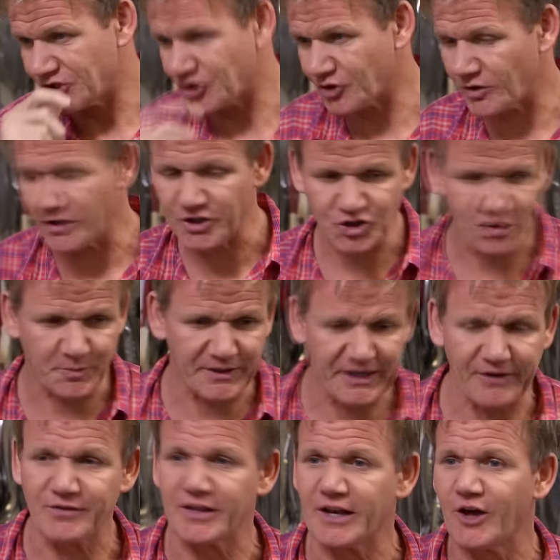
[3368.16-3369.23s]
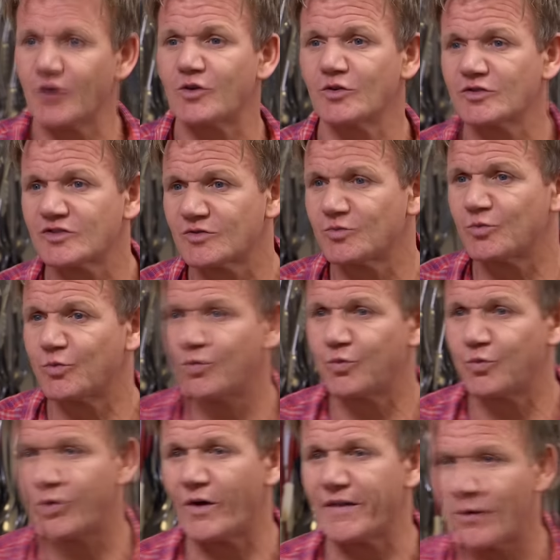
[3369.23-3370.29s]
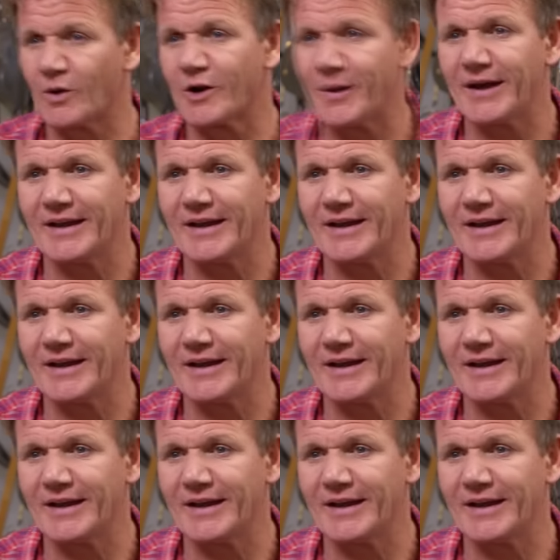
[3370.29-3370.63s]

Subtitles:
Surely you should be giving the locals what they want to